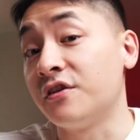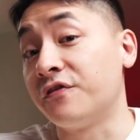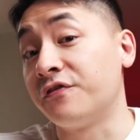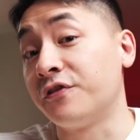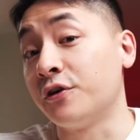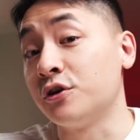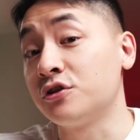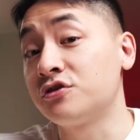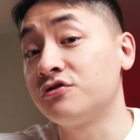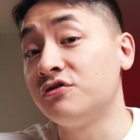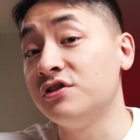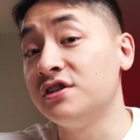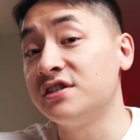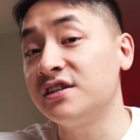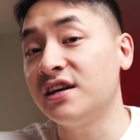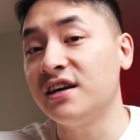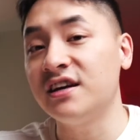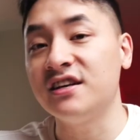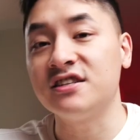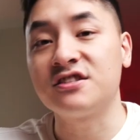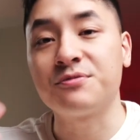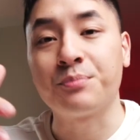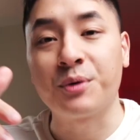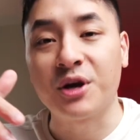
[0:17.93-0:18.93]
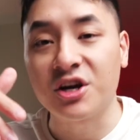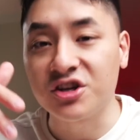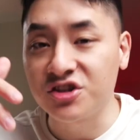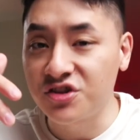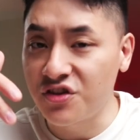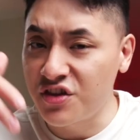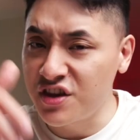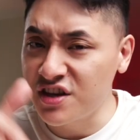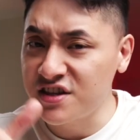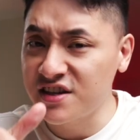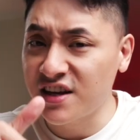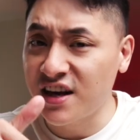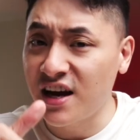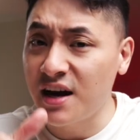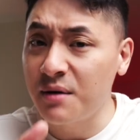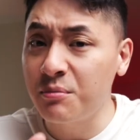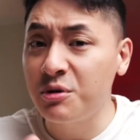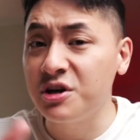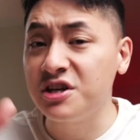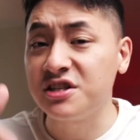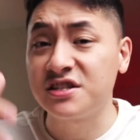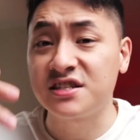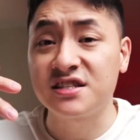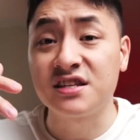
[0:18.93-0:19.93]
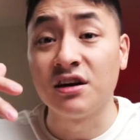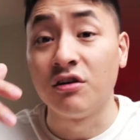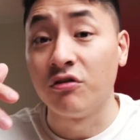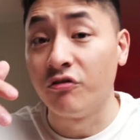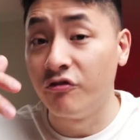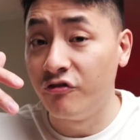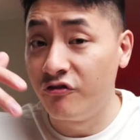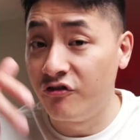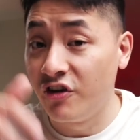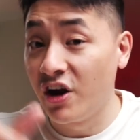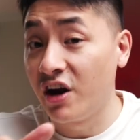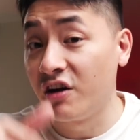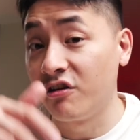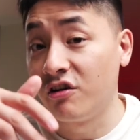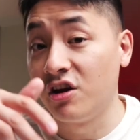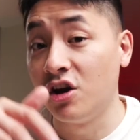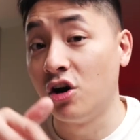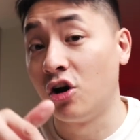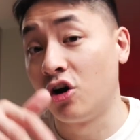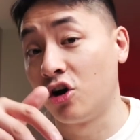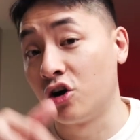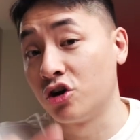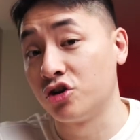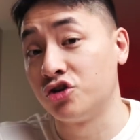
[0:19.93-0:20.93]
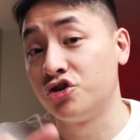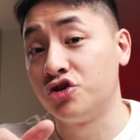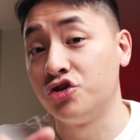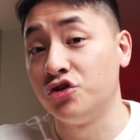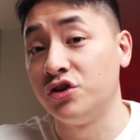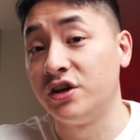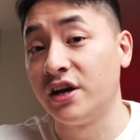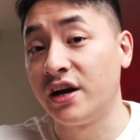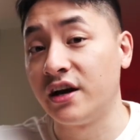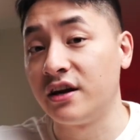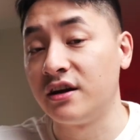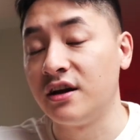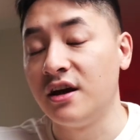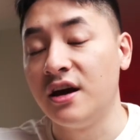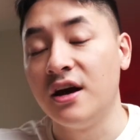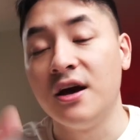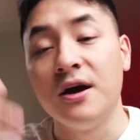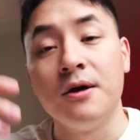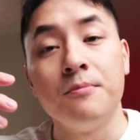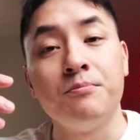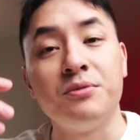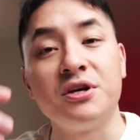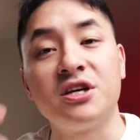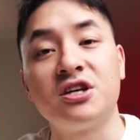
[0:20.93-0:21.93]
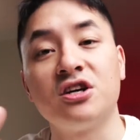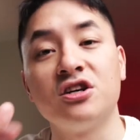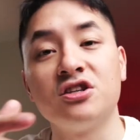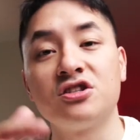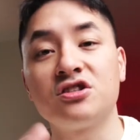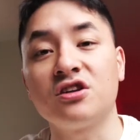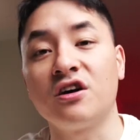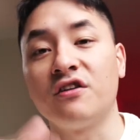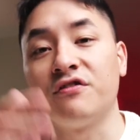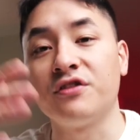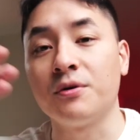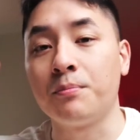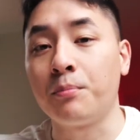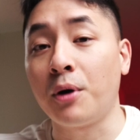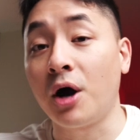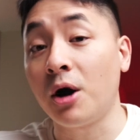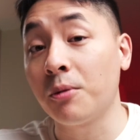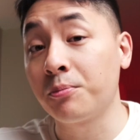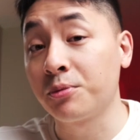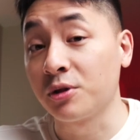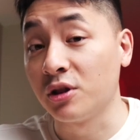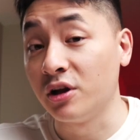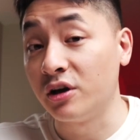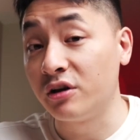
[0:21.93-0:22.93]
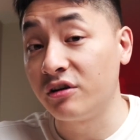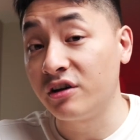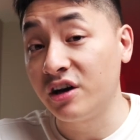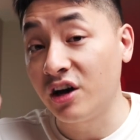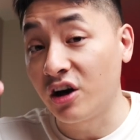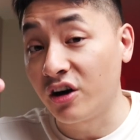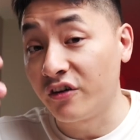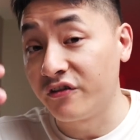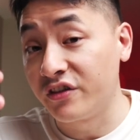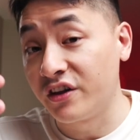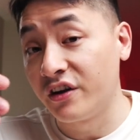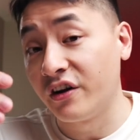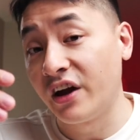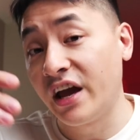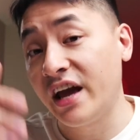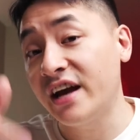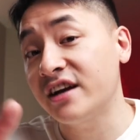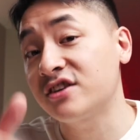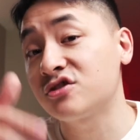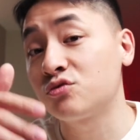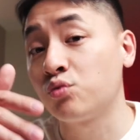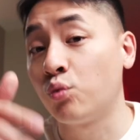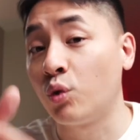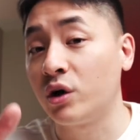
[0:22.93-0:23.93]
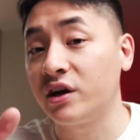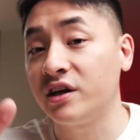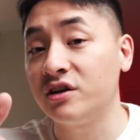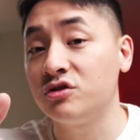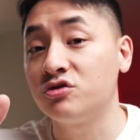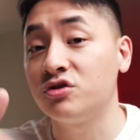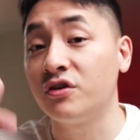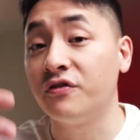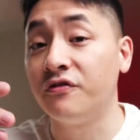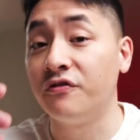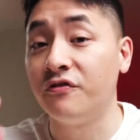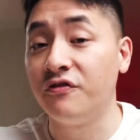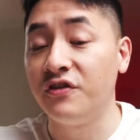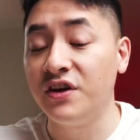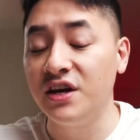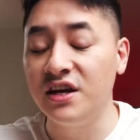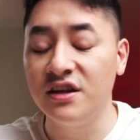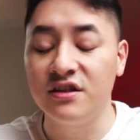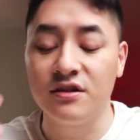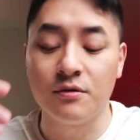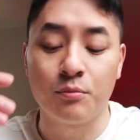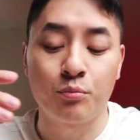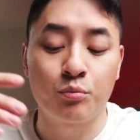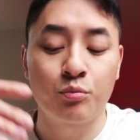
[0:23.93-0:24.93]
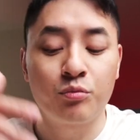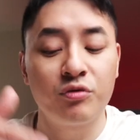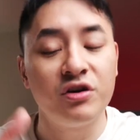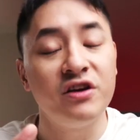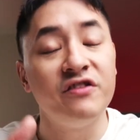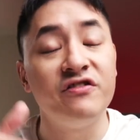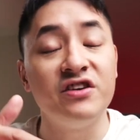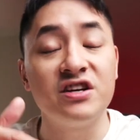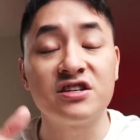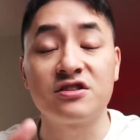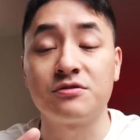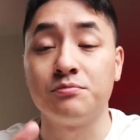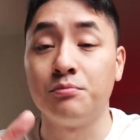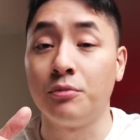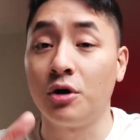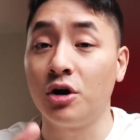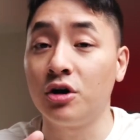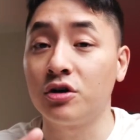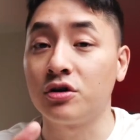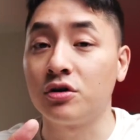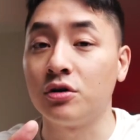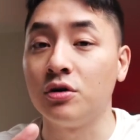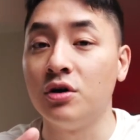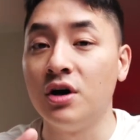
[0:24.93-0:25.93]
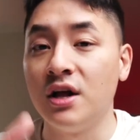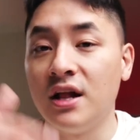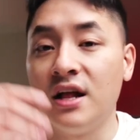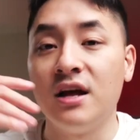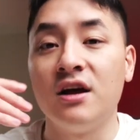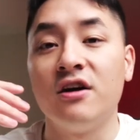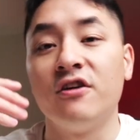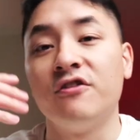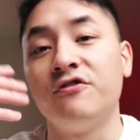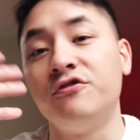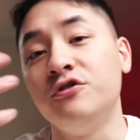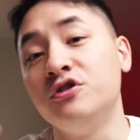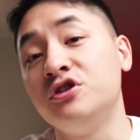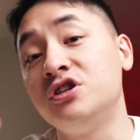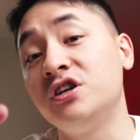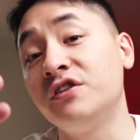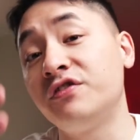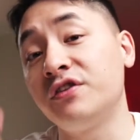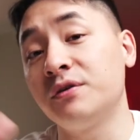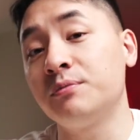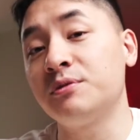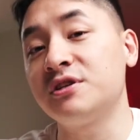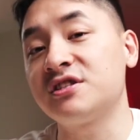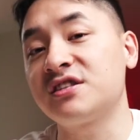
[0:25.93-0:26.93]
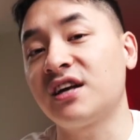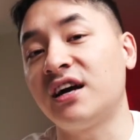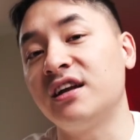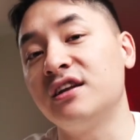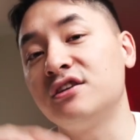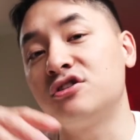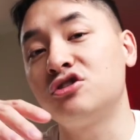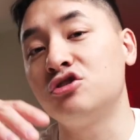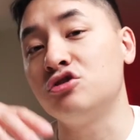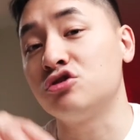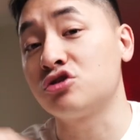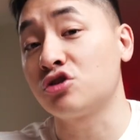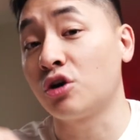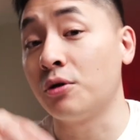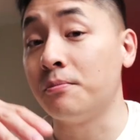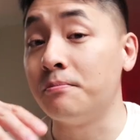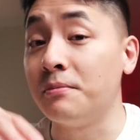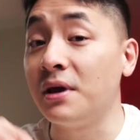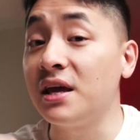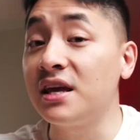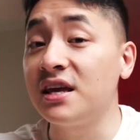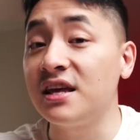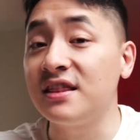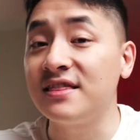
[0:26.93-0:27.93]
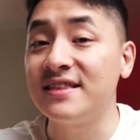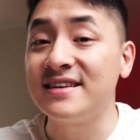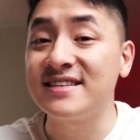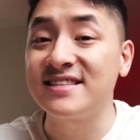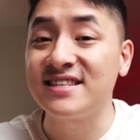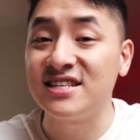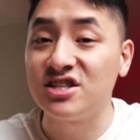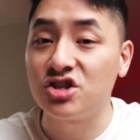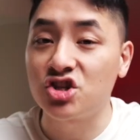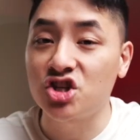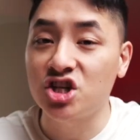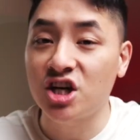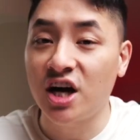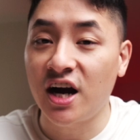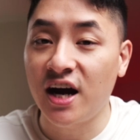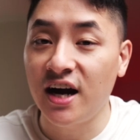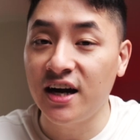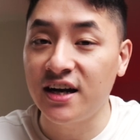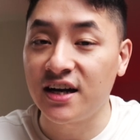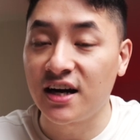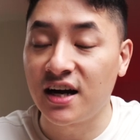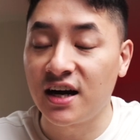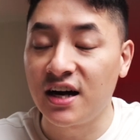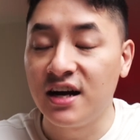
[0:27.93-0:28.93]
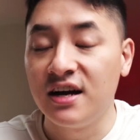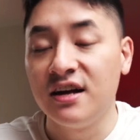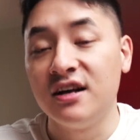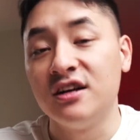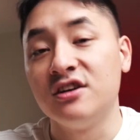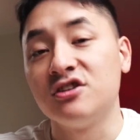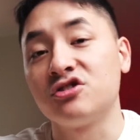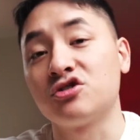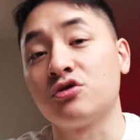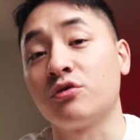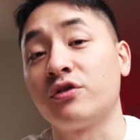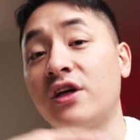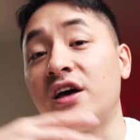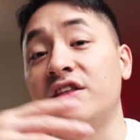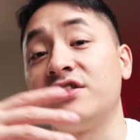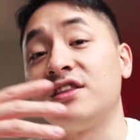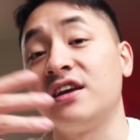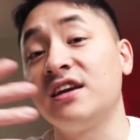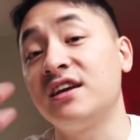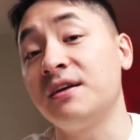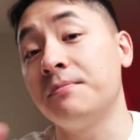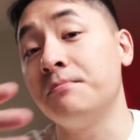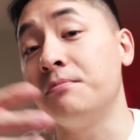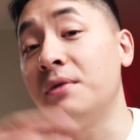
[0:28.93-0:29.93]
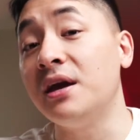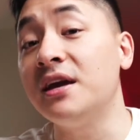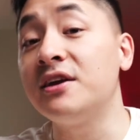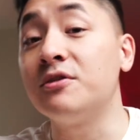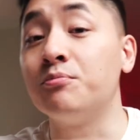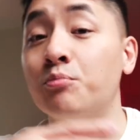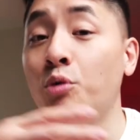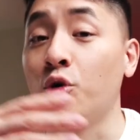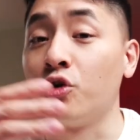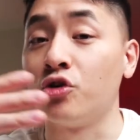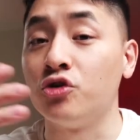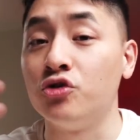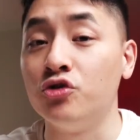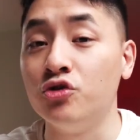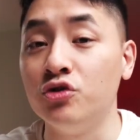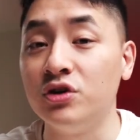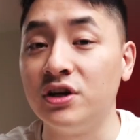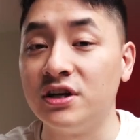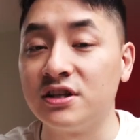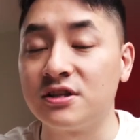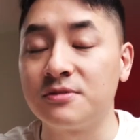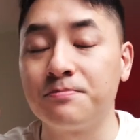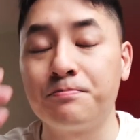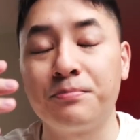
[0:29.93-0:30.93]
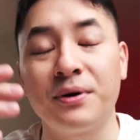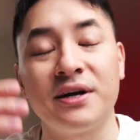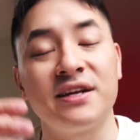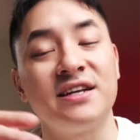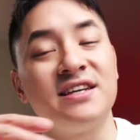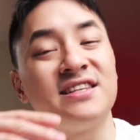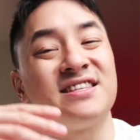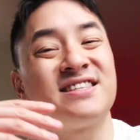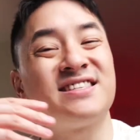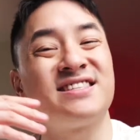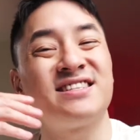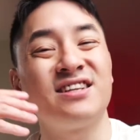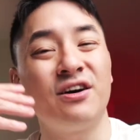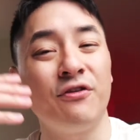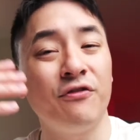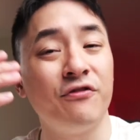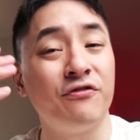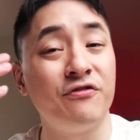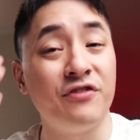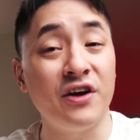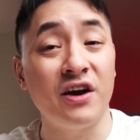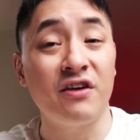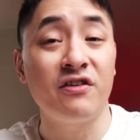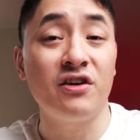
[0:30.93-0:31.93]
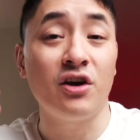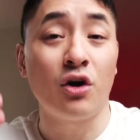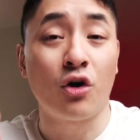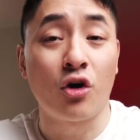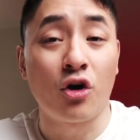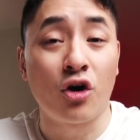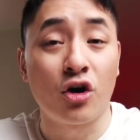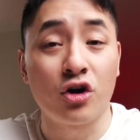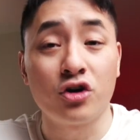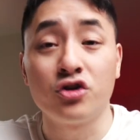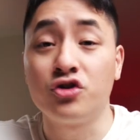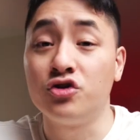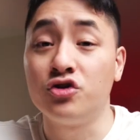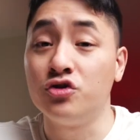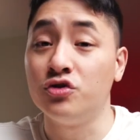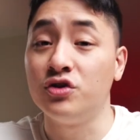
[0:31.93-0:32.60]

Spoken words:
first reason is because this camera is still very hard to get. Because of the popularity of the X100V, the previous model, Fujifilm decided to start making this in China so that they can make more units, but it's still very hard to